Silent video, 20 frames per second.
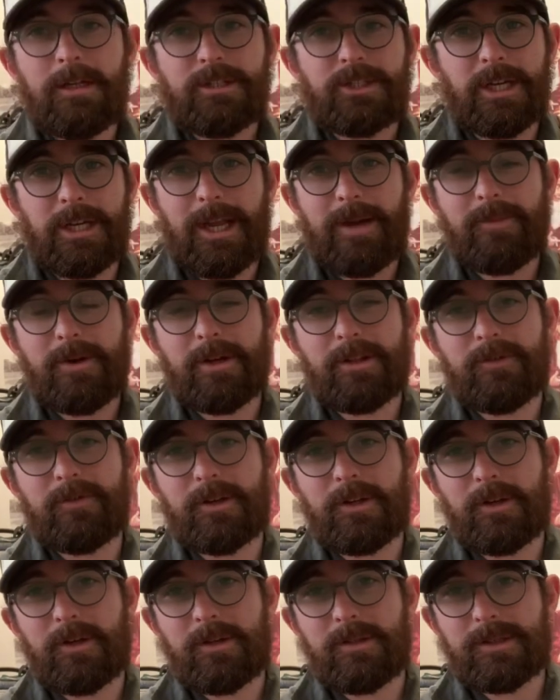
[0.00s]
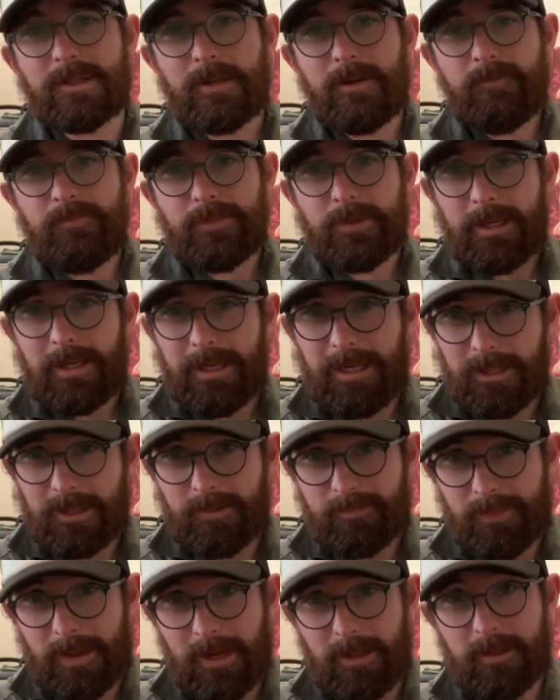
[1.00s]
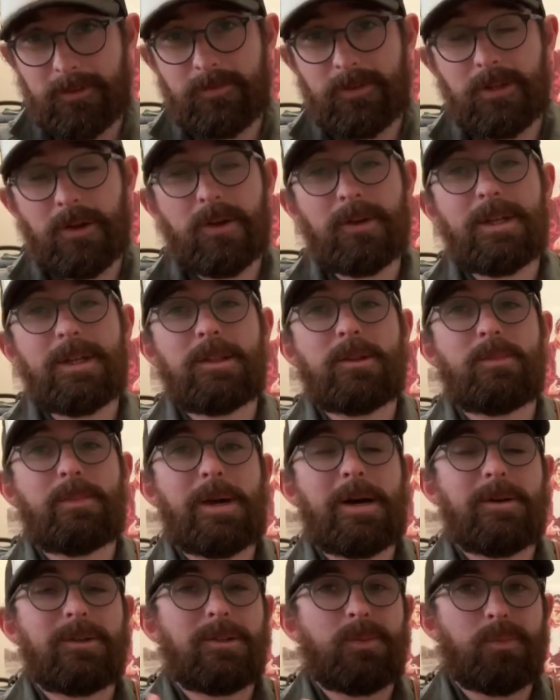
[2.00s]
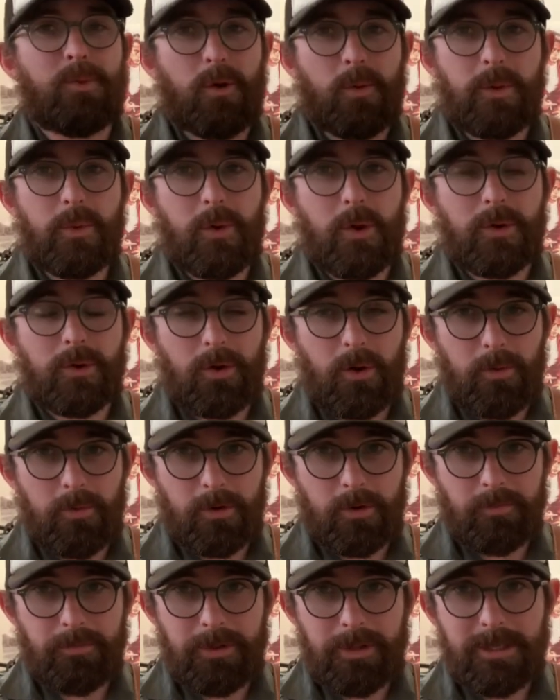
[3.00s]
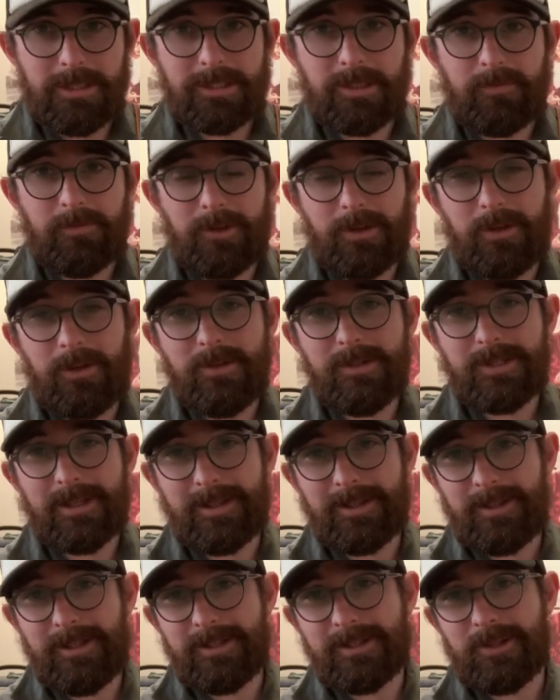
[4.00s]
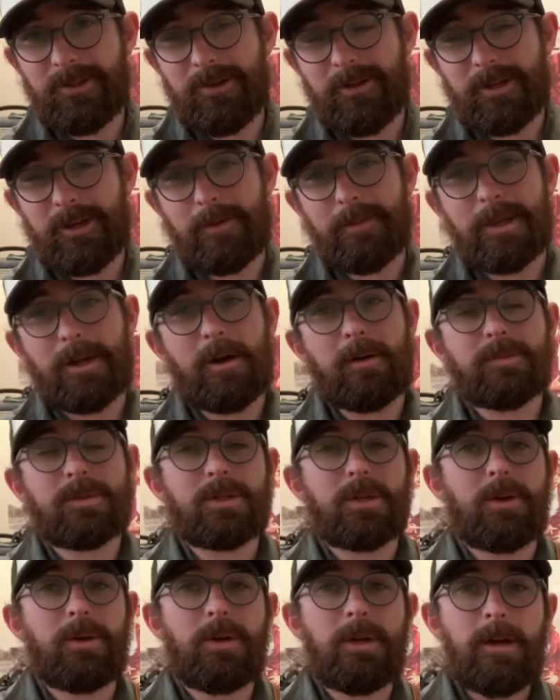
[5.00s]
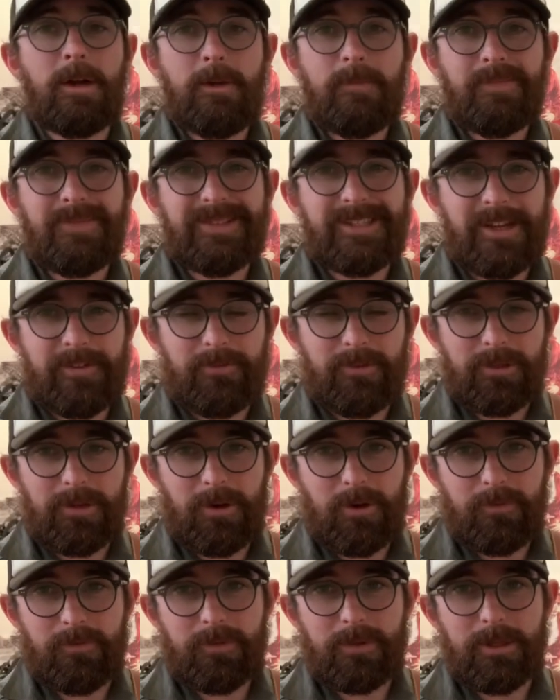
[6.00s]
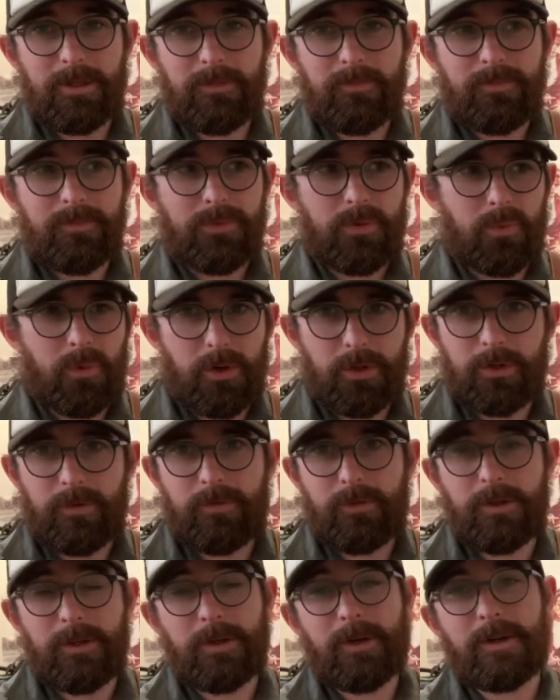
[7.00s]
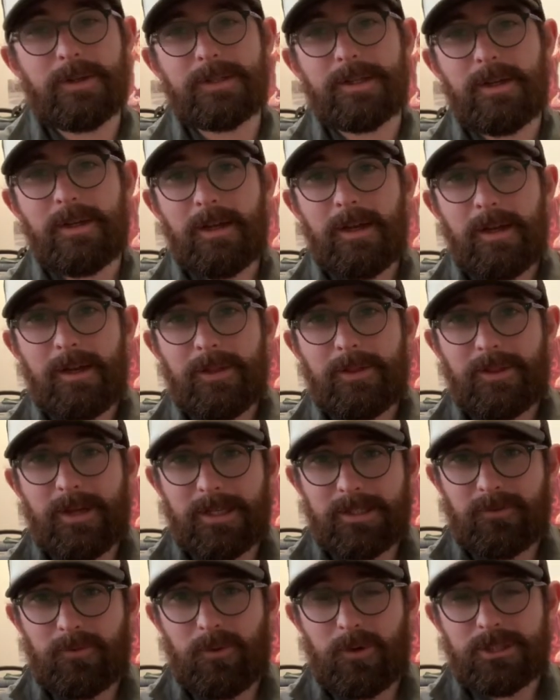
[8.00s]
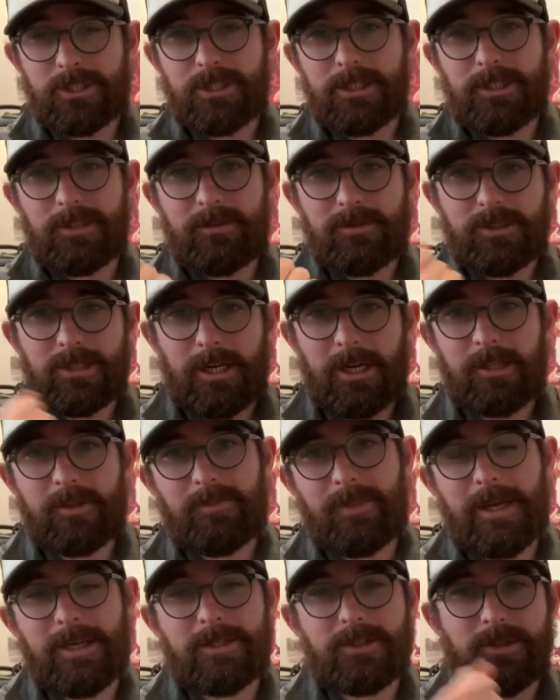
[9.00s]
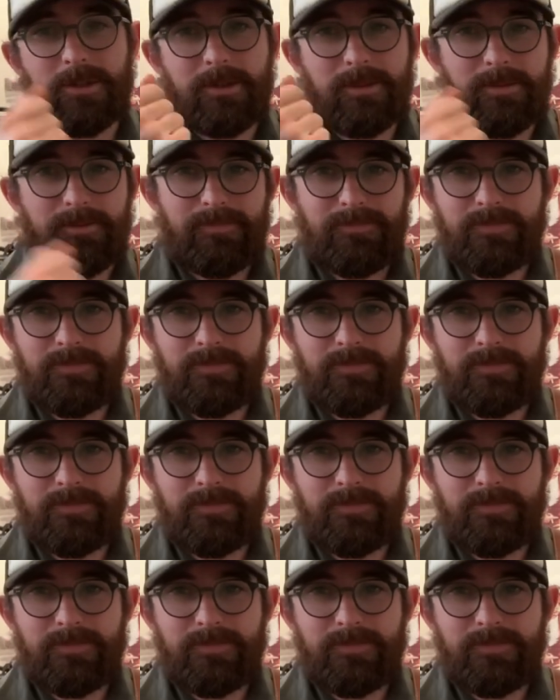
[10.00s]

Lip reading: Check out my other videos. Hit the bell. If you don't hit the bell, you probably won't know when I'm releasing videos, and there's a lot coming up, so definitely, hopefully, worth it for you guys. Thanks for watching. Check out the Patreon.